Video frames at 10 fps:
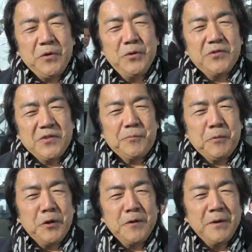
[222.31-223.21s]
use this
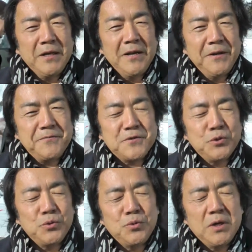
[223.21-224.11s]
period of my life
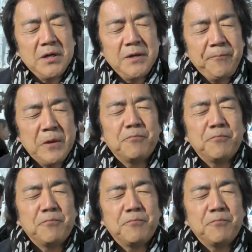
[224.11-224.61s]
to um,